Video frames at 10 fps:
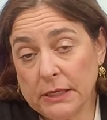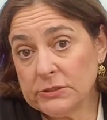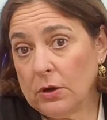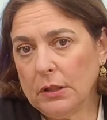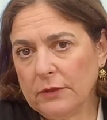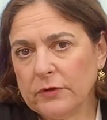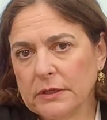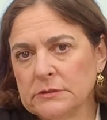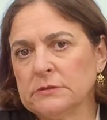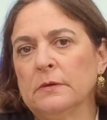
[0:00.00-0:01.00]
all of
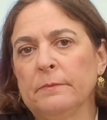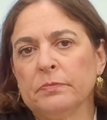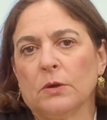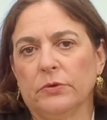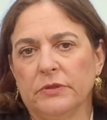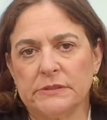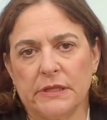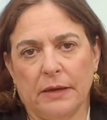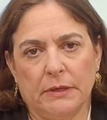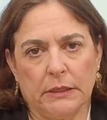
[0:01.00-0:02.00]
us with an
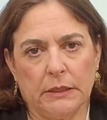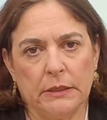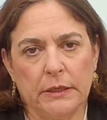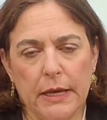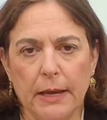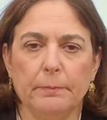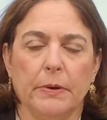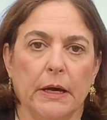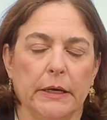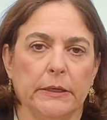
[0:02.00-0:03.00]
Islamic
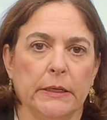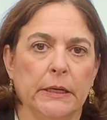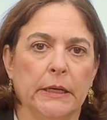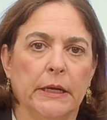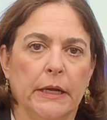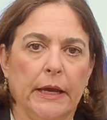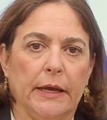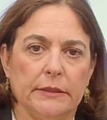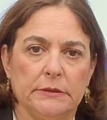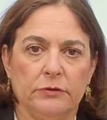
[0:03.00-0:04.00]
empire.
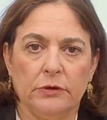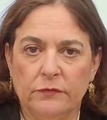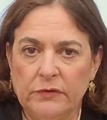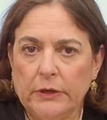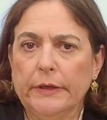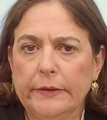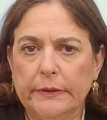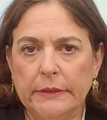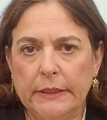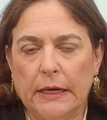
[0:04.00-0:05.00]
And very
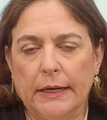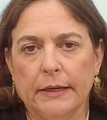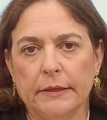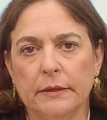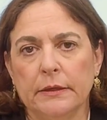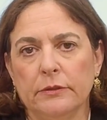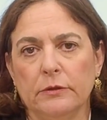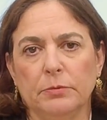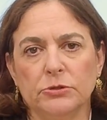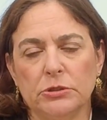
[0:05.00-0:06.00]
early on,
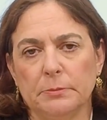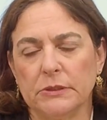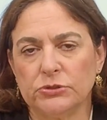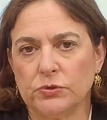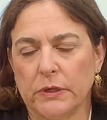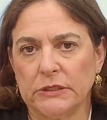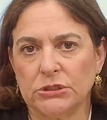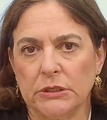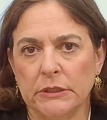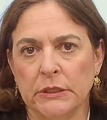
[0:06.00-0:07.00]
the Bush
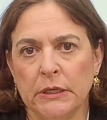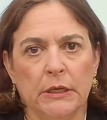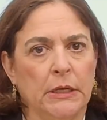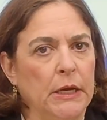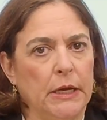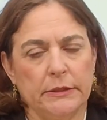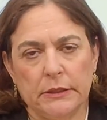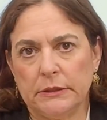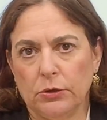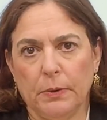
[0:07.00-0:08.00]
administration and
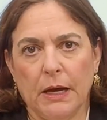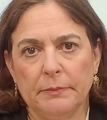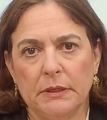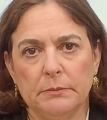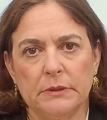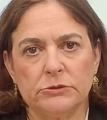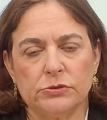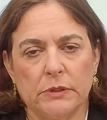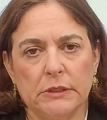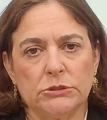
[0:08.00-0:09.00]
then the Obama
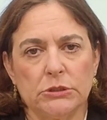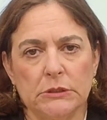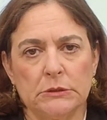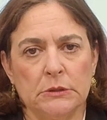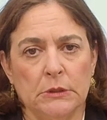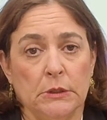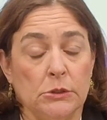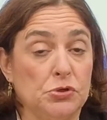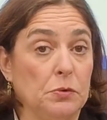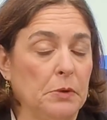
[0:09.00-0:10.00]
administration,
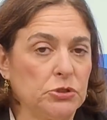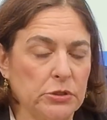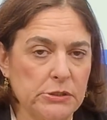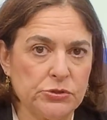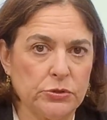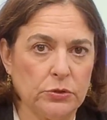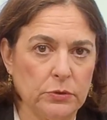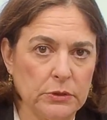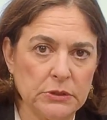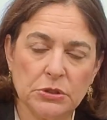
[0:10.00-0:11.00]
to a much lesser
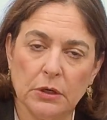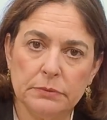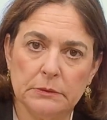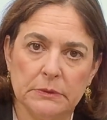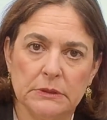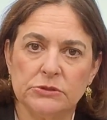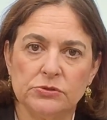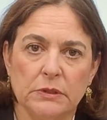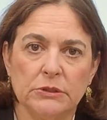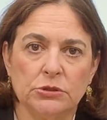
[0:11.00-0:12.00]
degree, the Trump
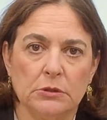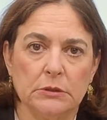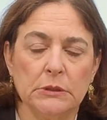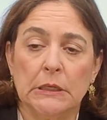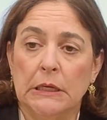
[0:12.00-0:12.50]
administration,